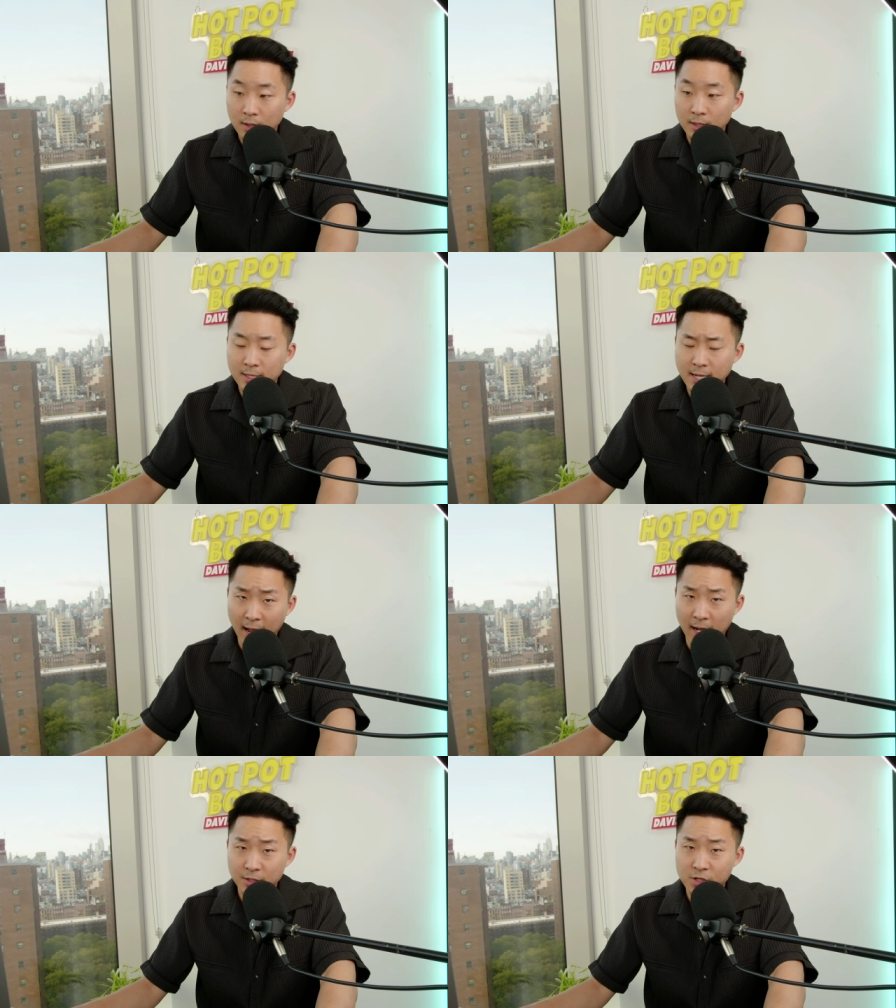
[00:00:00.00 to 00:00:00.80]

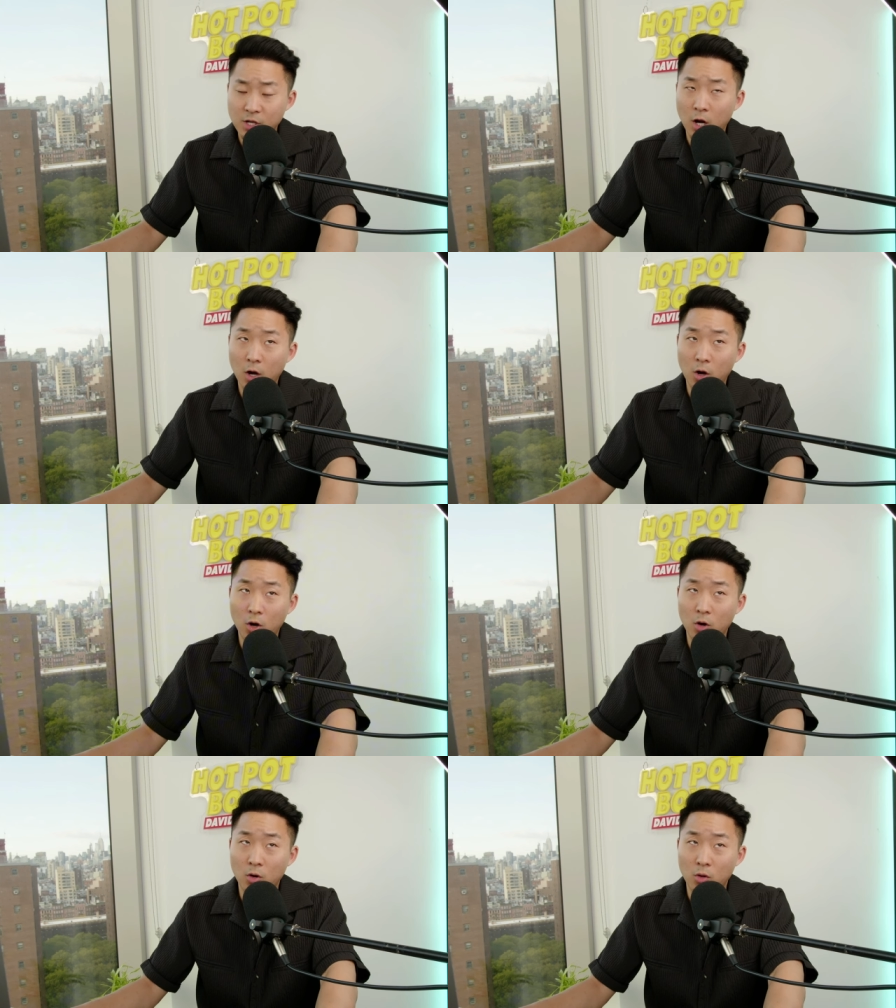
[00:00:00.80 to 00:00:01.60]
Yeah,
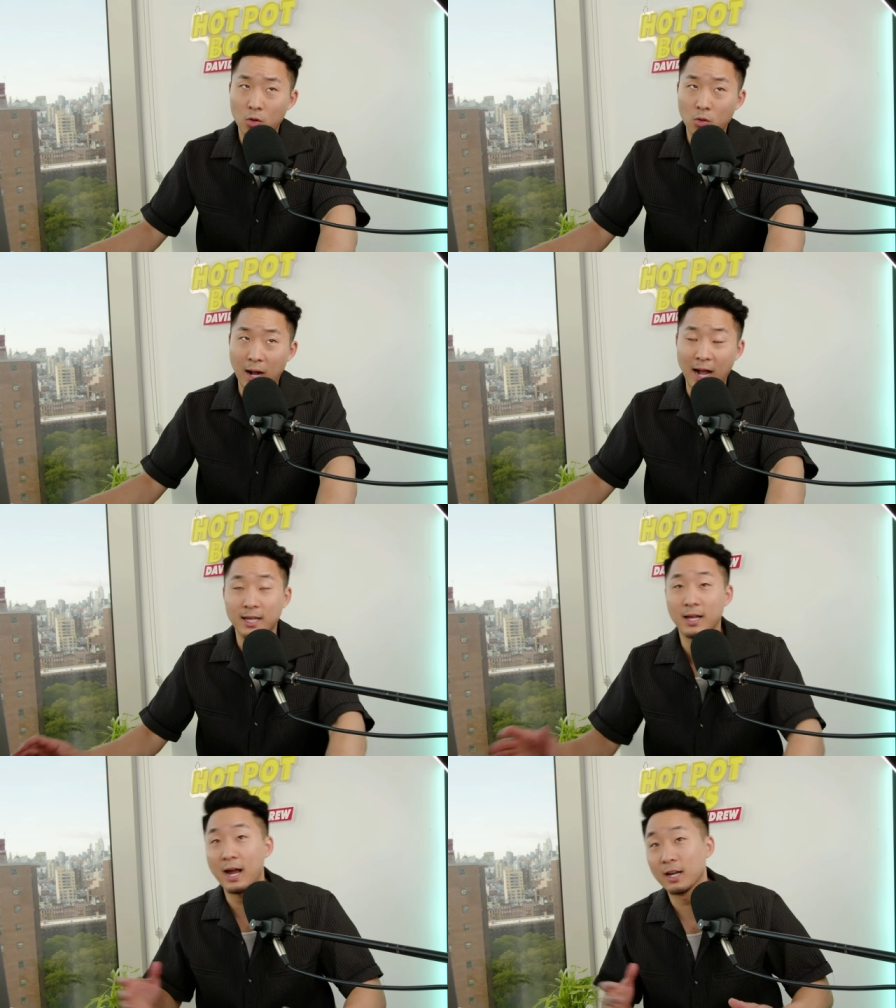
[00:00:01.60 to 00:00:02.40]
so I
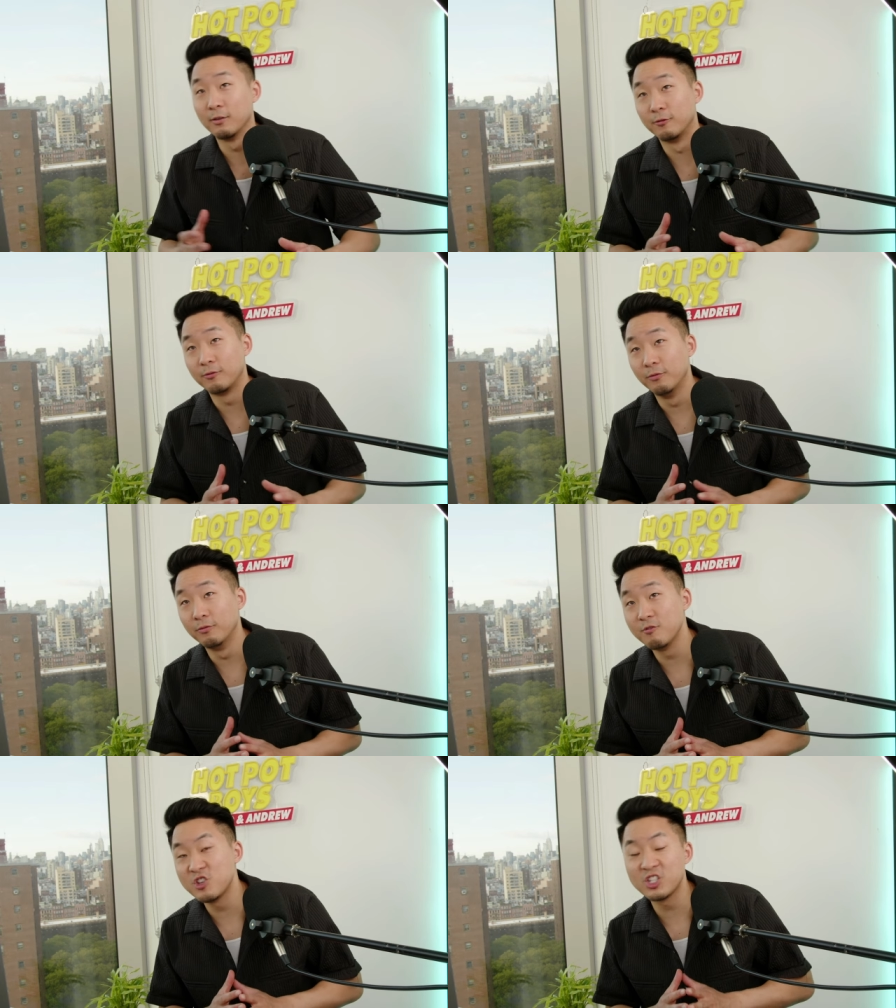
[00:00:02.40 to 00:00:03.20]
can kind of
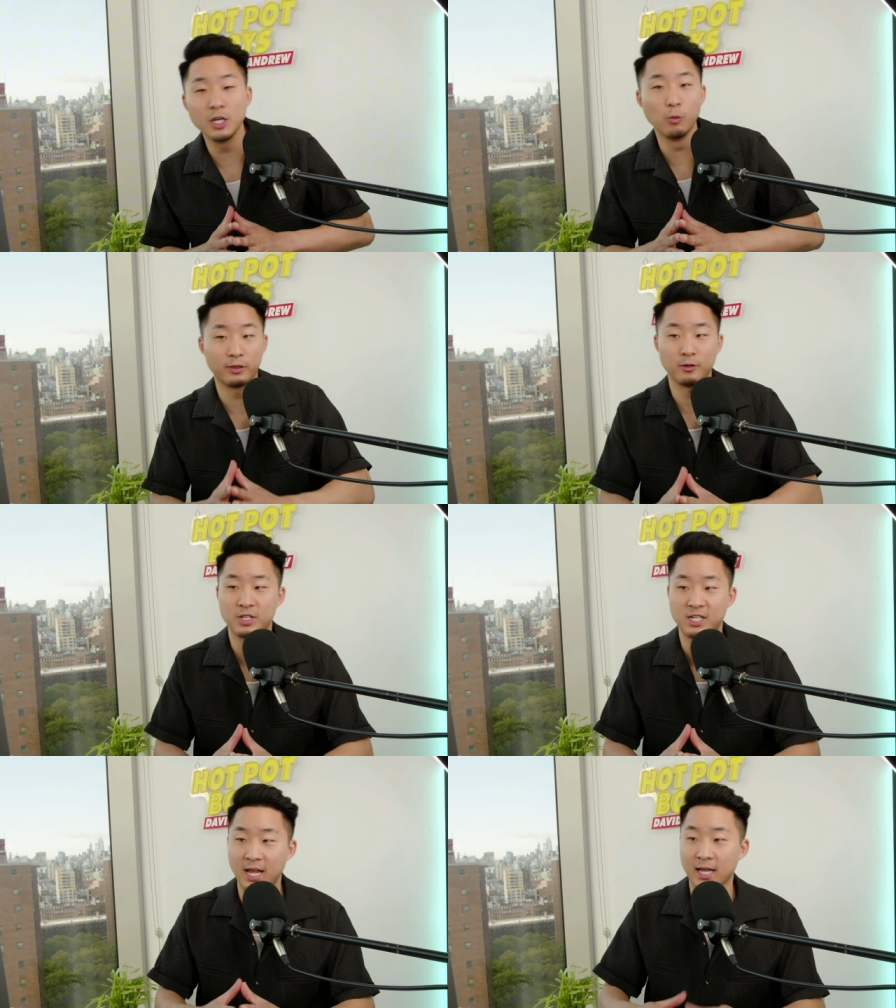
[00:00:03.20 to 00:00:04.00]
see what they're
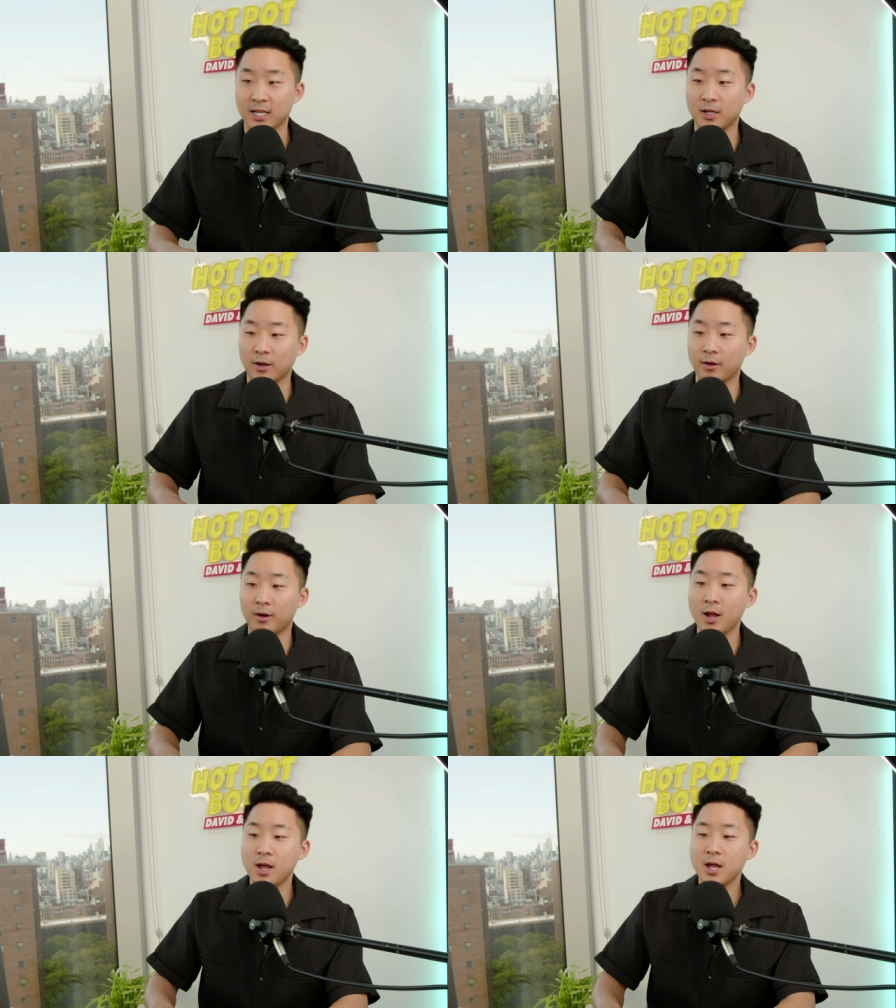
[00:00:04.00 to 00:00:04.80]
saying here